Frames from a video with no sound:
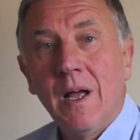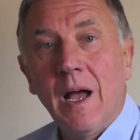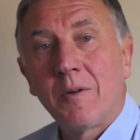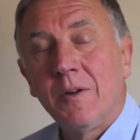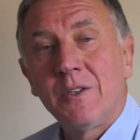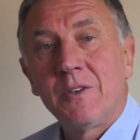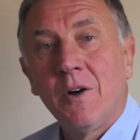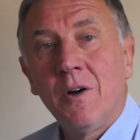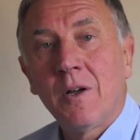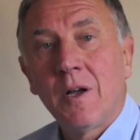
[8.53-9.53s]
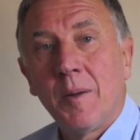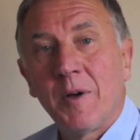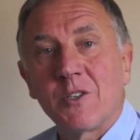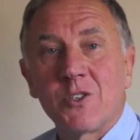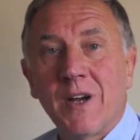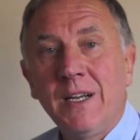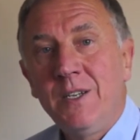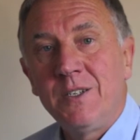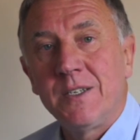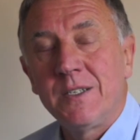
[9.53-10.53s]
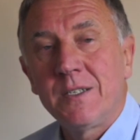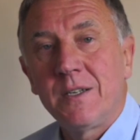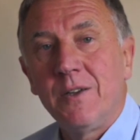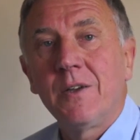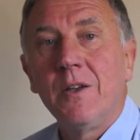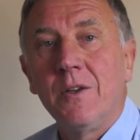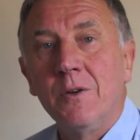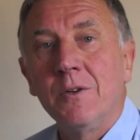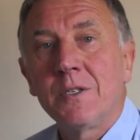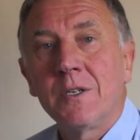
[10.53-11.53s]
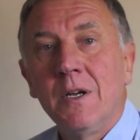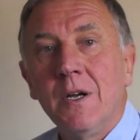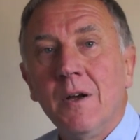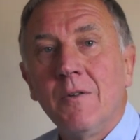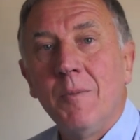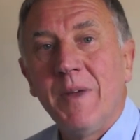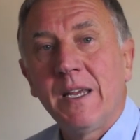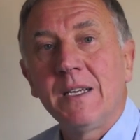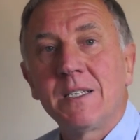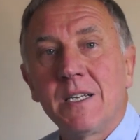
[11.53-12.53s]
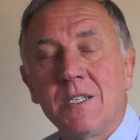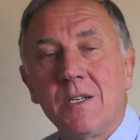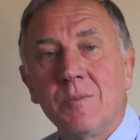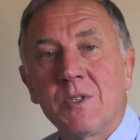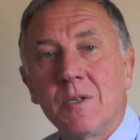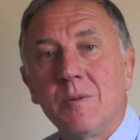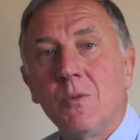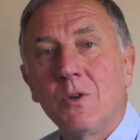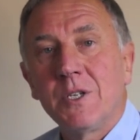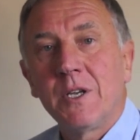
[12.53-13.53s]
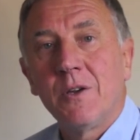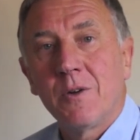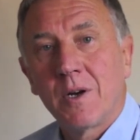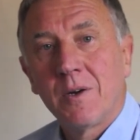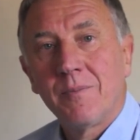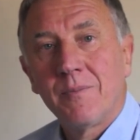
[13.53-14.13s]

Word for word: I'm going to talk about strategies that you can use for making systems more secure.